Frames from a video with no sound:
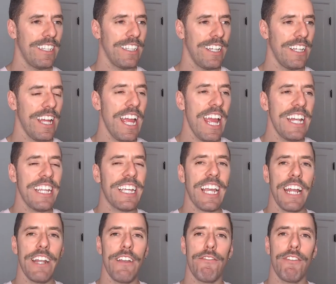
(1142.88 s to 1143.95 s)
any
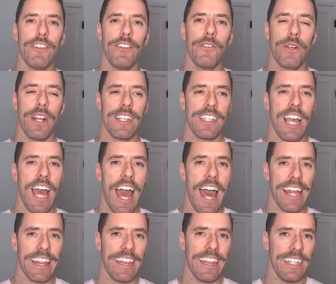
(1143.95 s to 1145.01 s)
kind of endurance
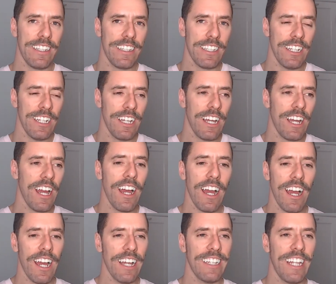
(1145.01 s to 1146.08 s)
athlete
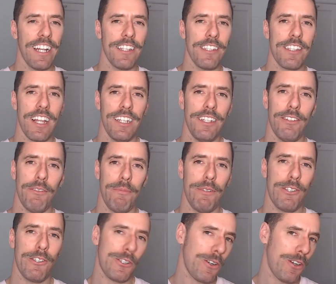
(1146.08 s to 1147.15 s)
that is a little bit
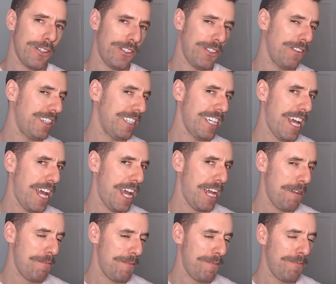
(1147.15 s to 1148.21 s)
short on time,
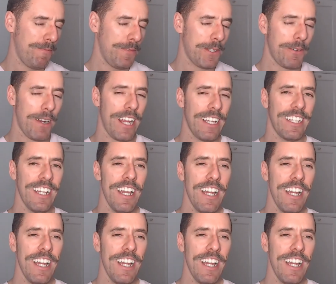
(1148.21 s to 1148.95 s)
right?